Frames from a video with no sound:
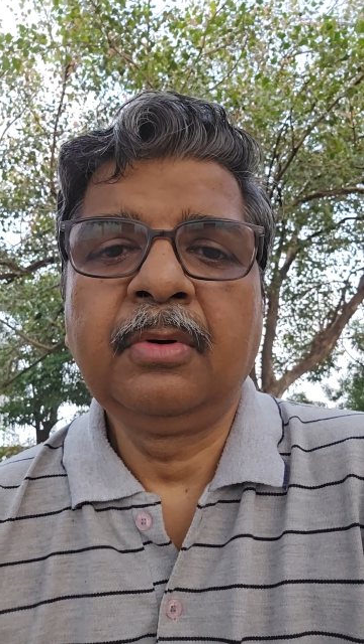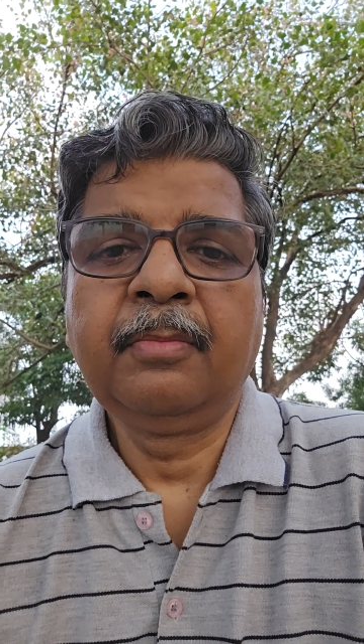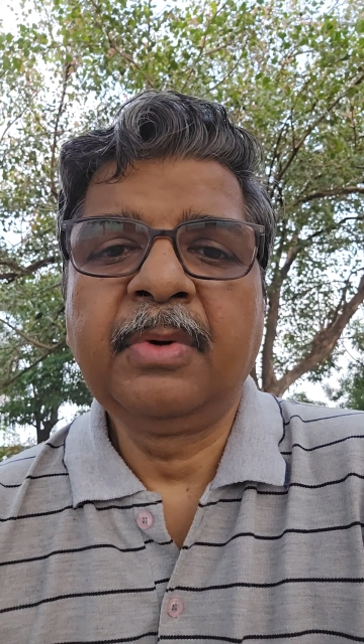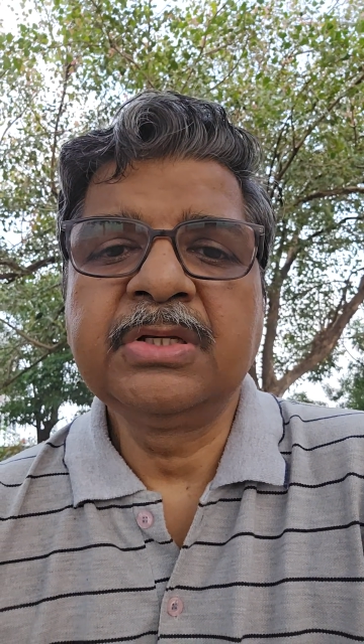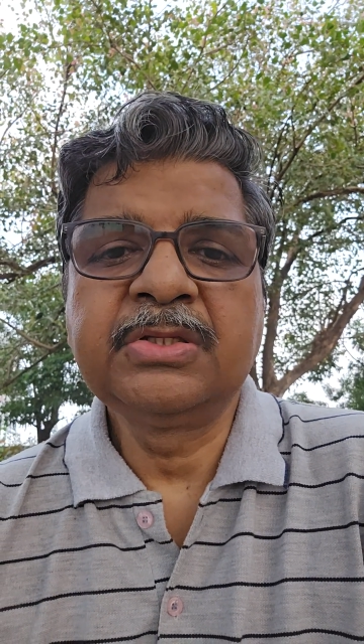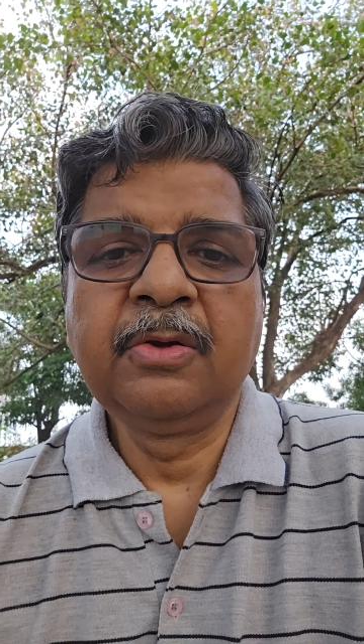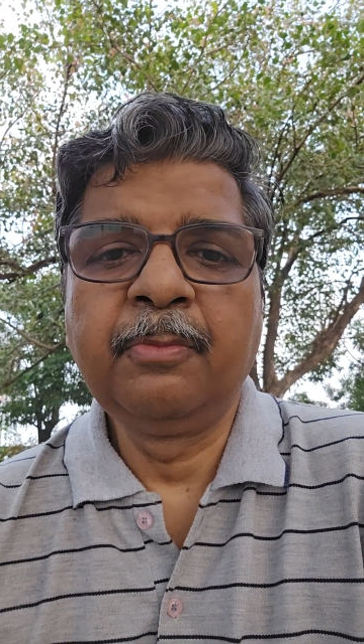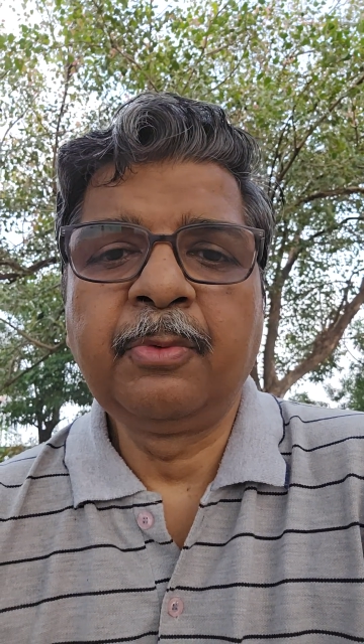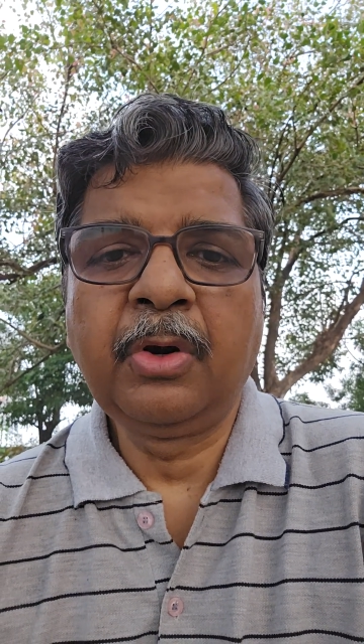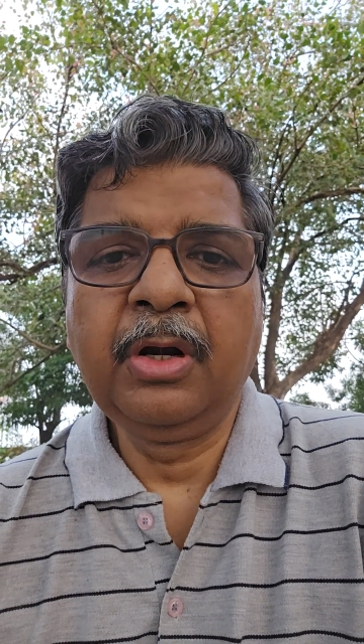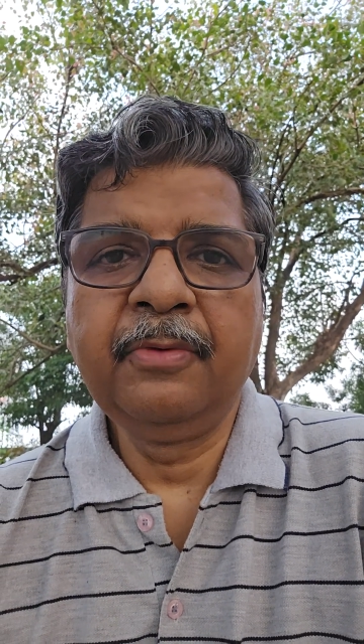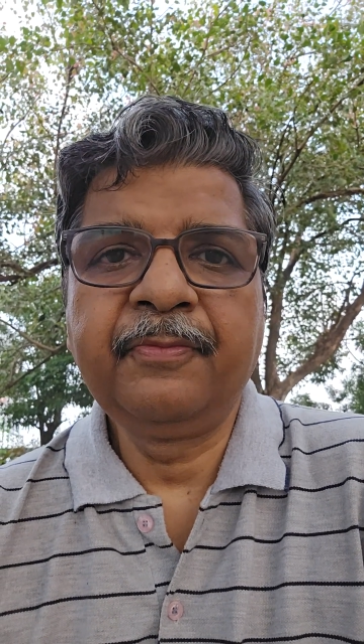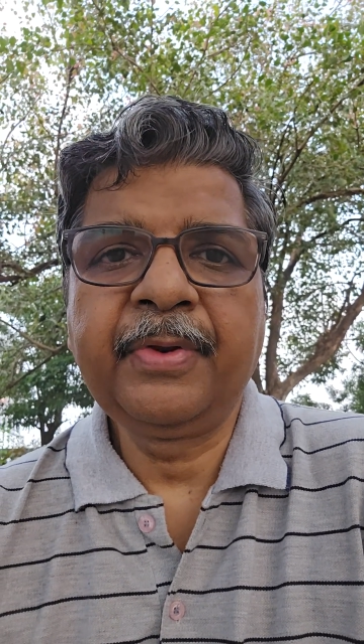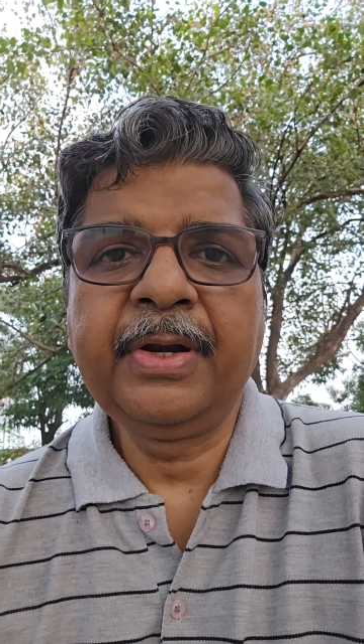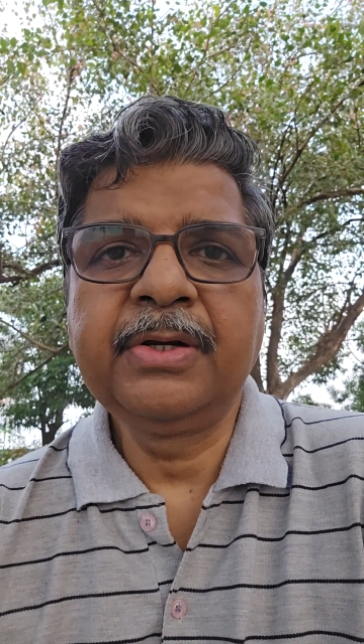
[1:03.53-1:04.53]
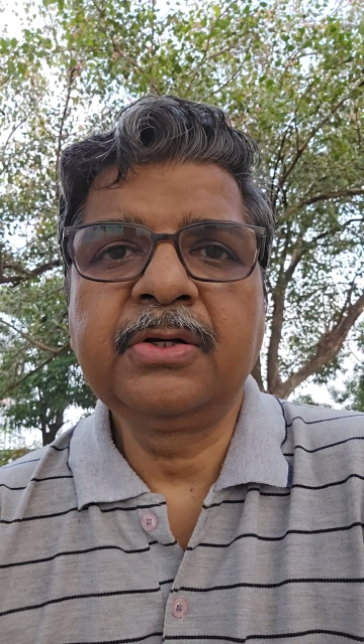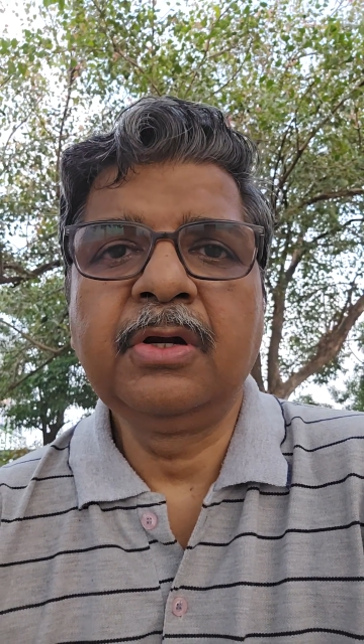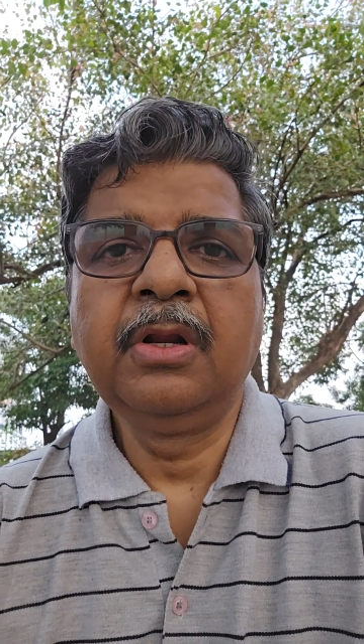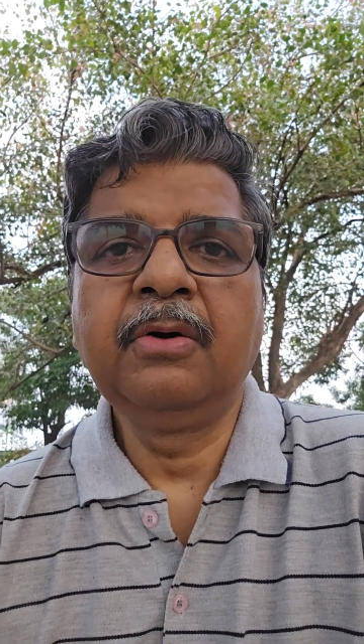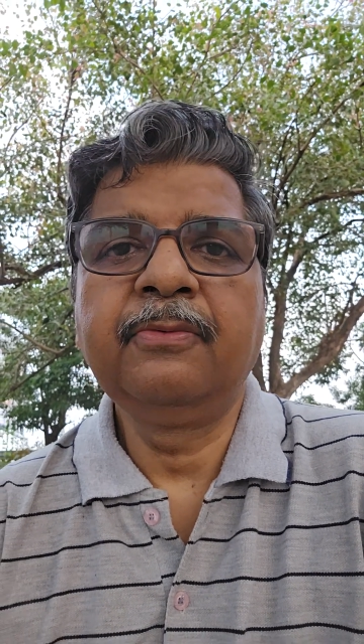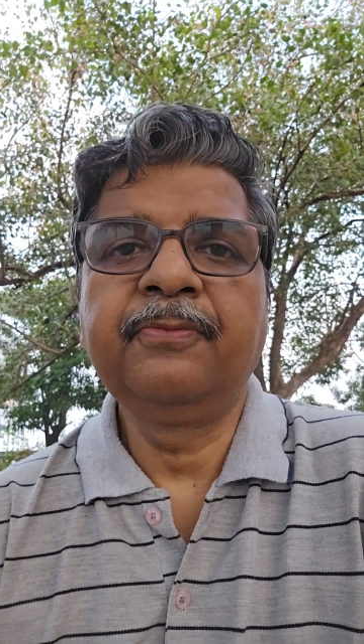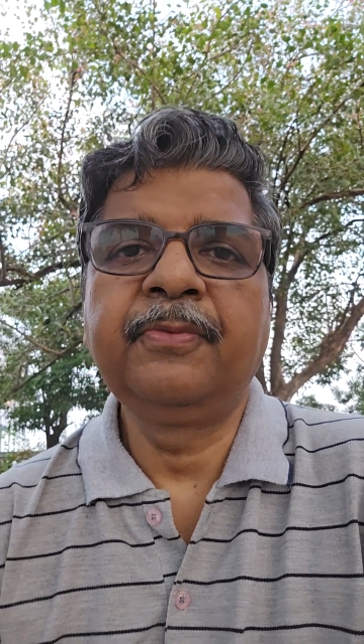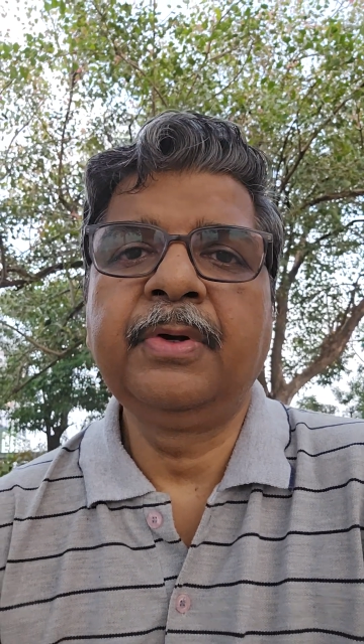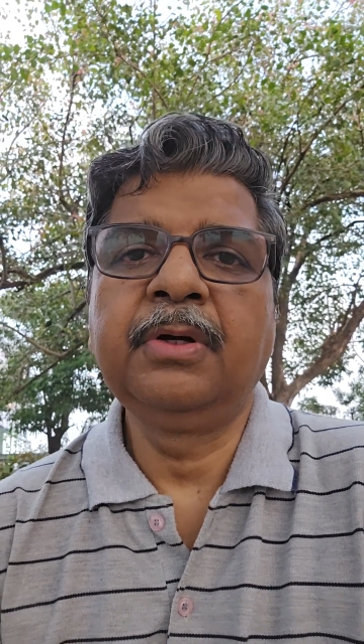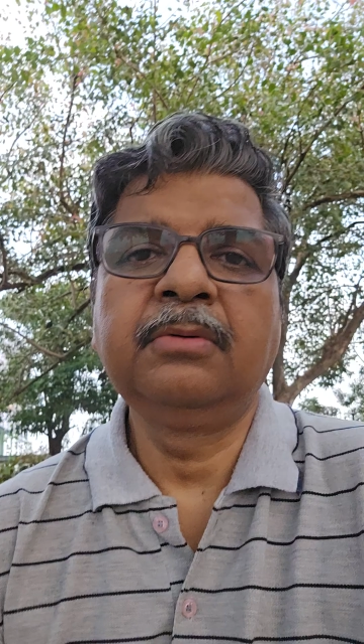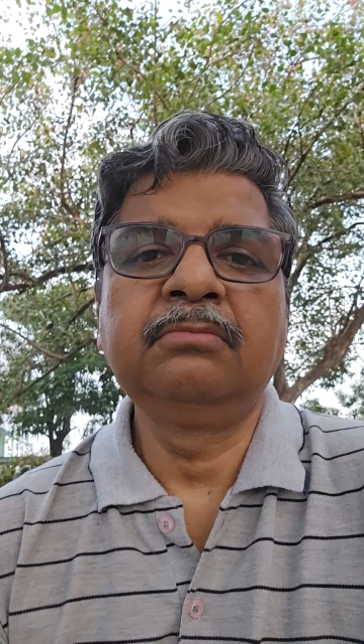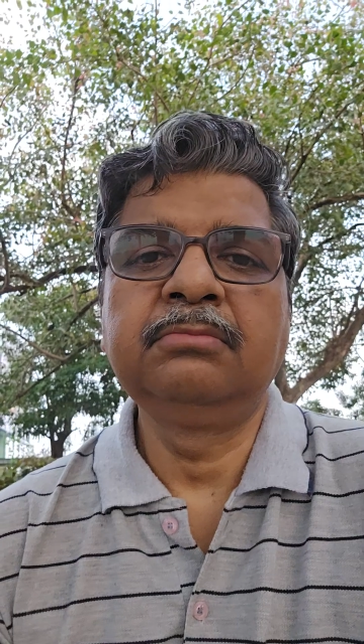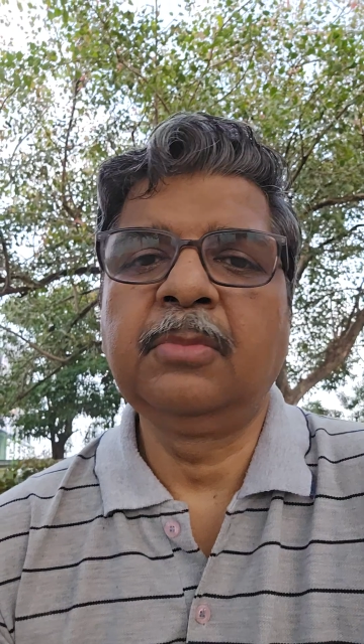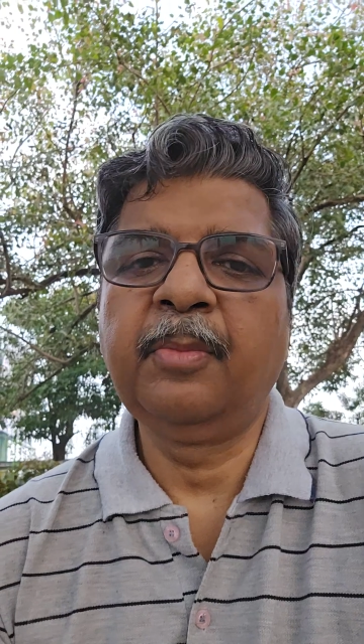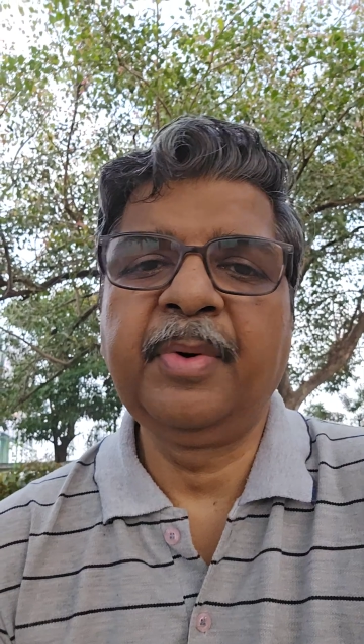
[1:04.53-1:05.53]
massive proliferation of
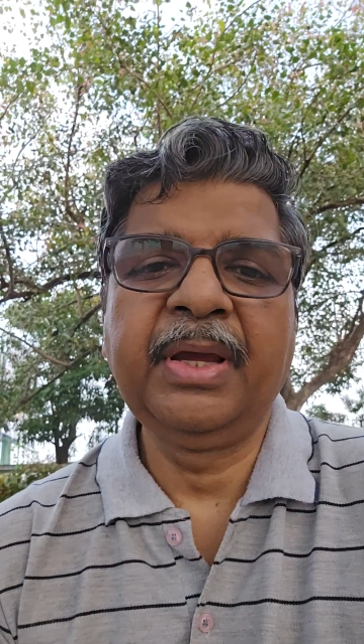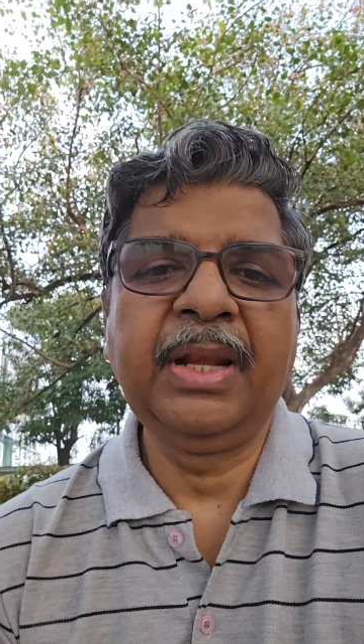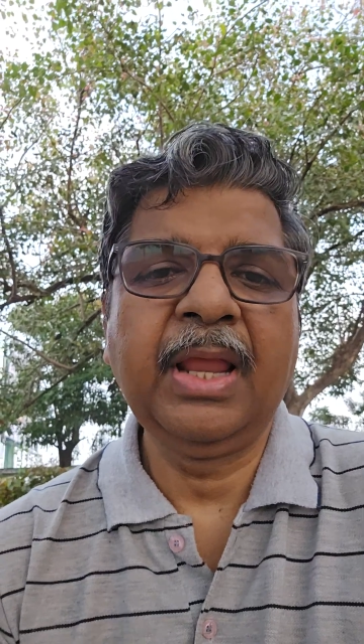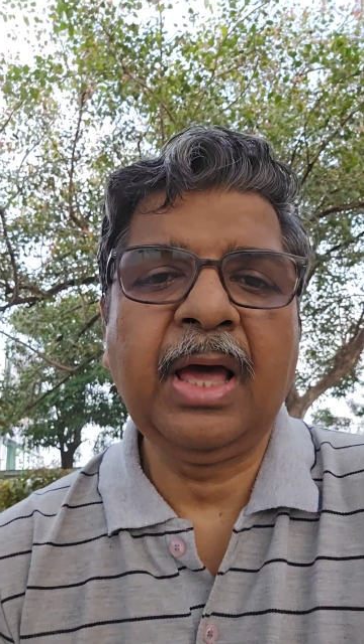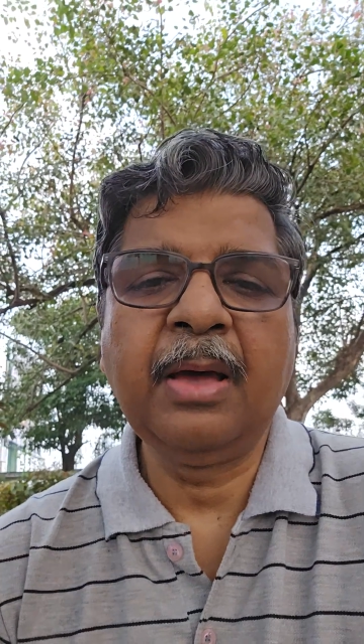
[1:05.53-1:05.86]
mobile